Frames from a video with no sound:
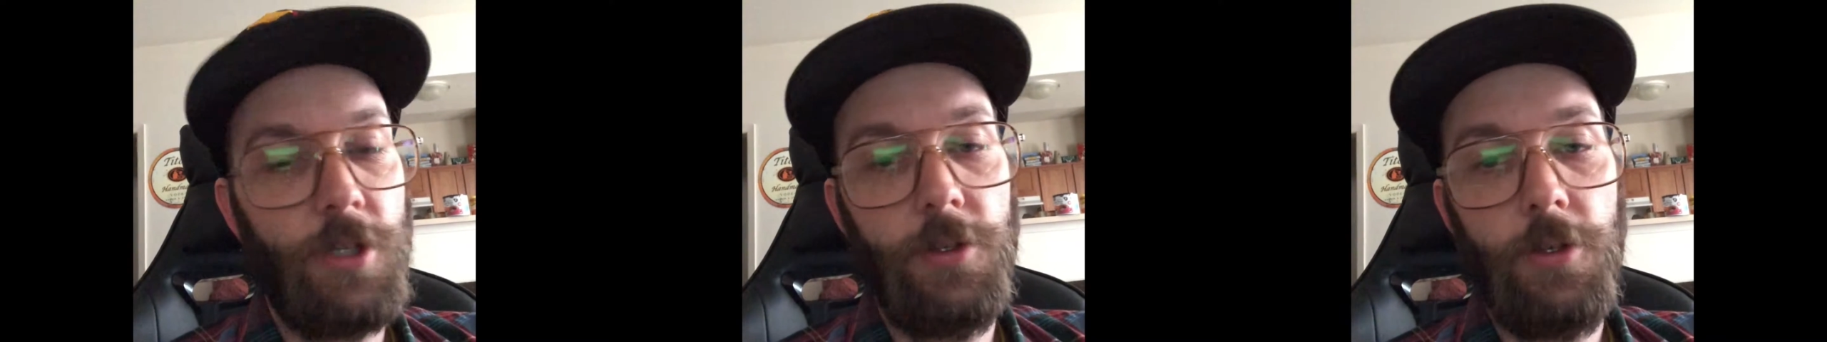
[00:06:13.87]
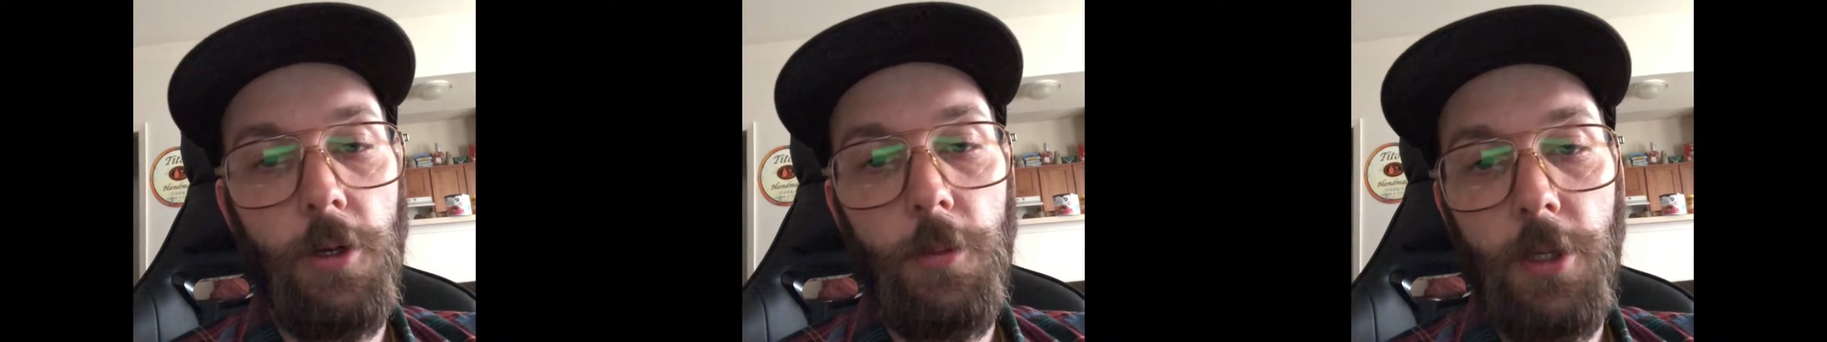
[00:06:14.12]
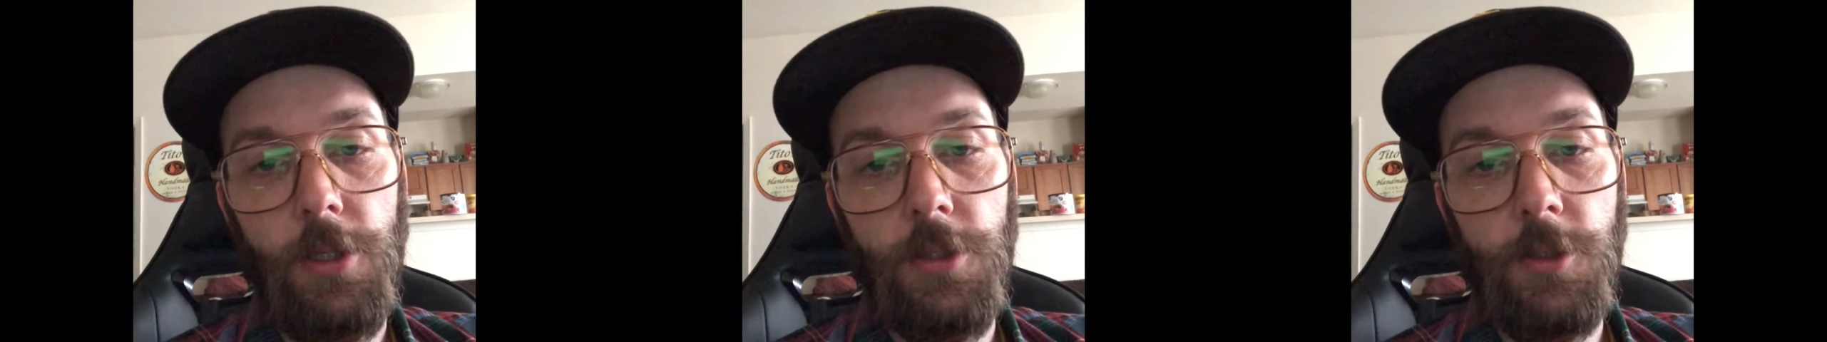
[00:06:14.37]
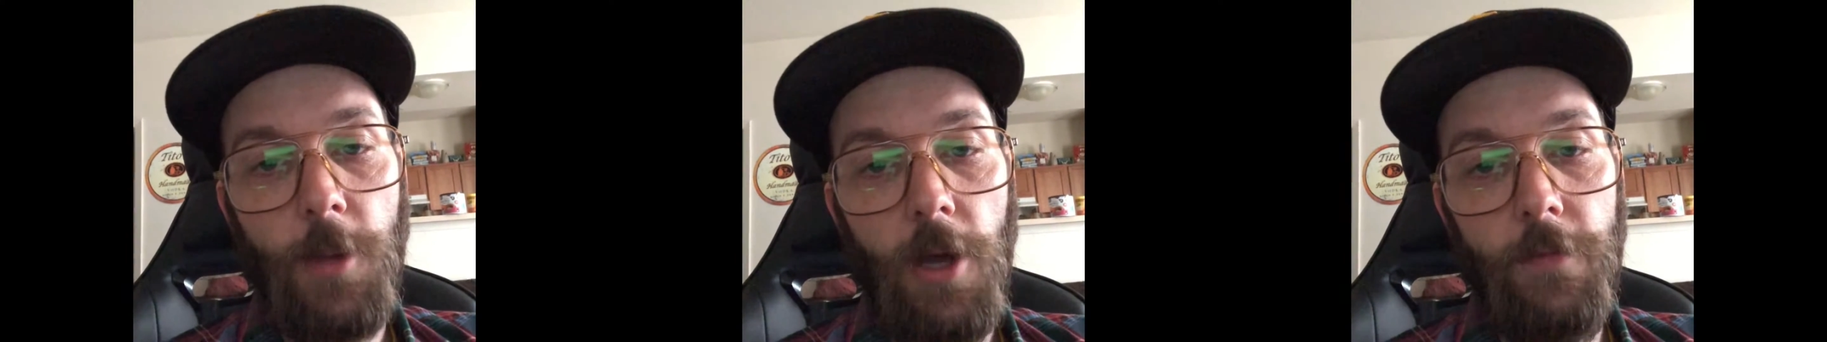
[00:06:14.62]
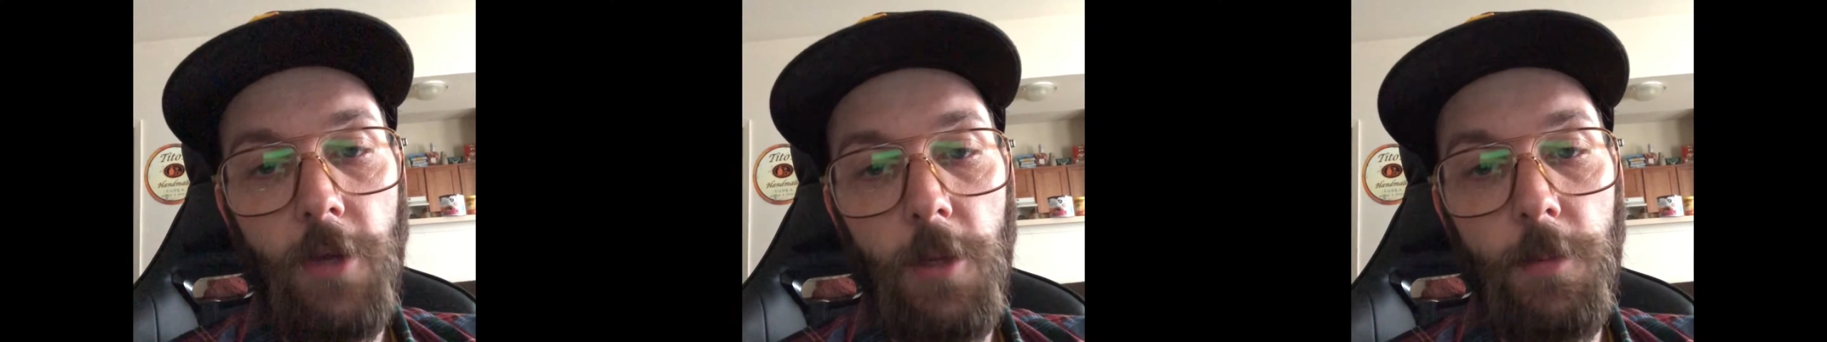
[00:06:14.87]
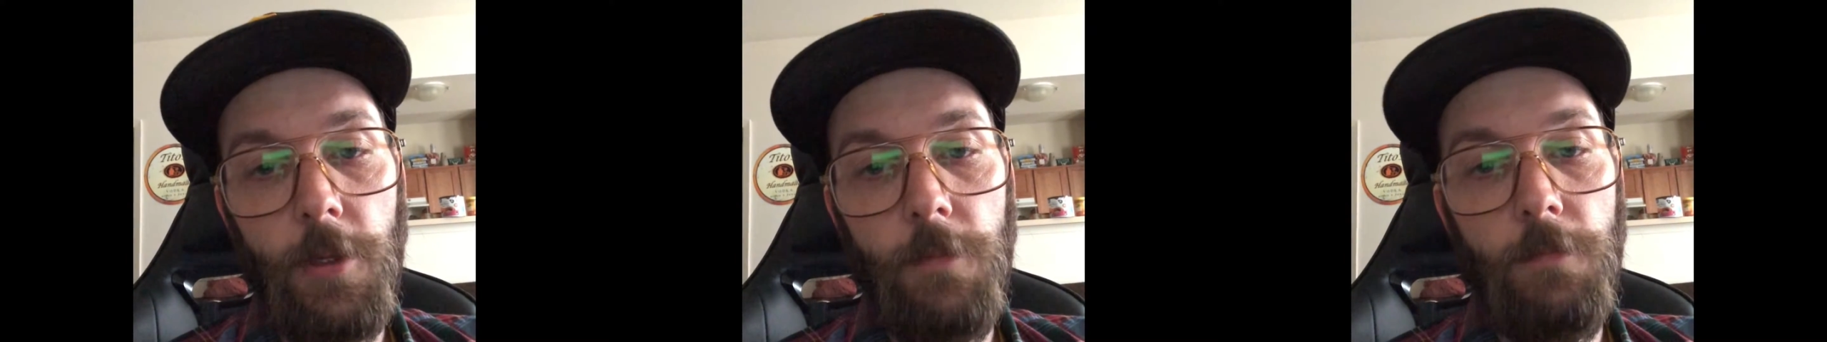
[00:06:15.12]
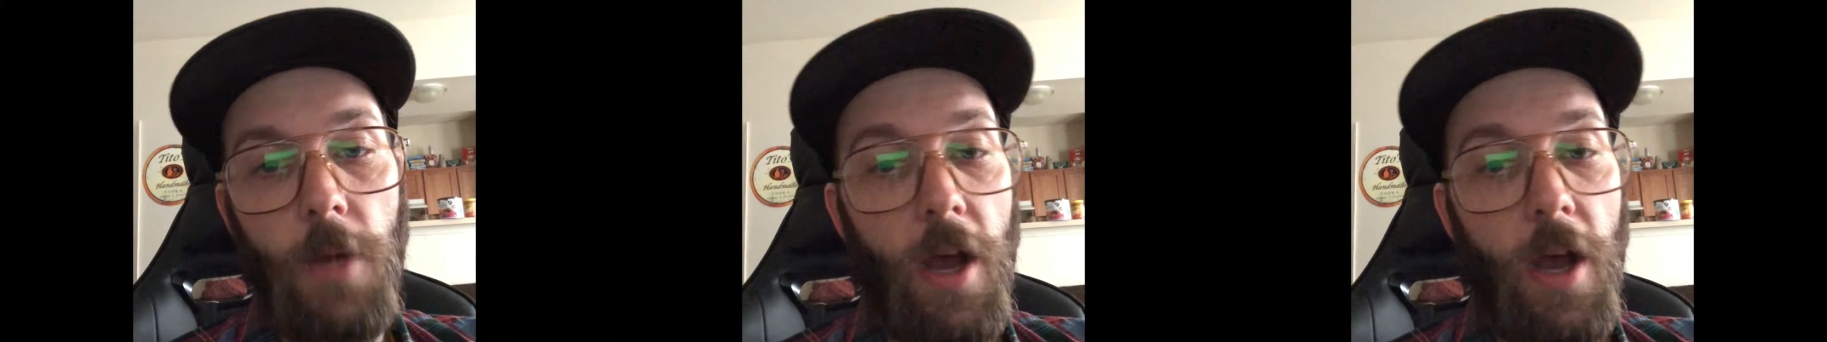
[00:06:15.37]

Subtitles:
got their opinions about vaping.